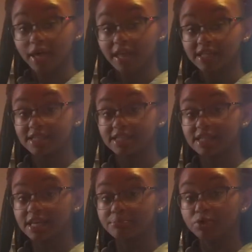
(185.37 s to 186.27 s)
and this is
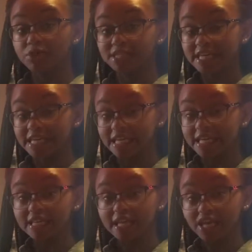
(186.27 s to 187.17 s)
the
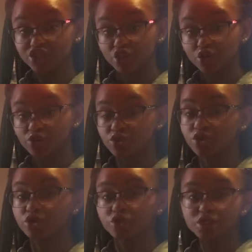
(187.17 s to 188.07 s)
bucatini that I chose. You
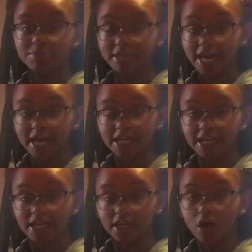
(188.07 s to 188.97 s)
could use
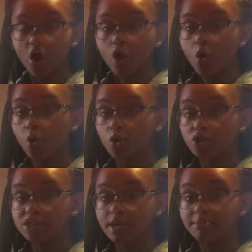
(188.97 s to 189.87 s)
spaghetti or
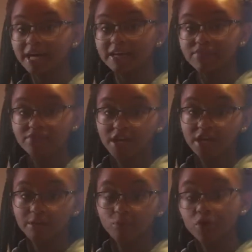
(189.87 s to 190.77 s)
some kind of
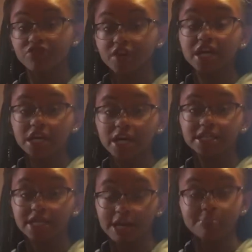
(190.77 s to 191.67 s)
thick, more thick
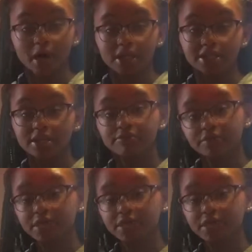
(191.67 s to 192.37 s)
cut type pasta for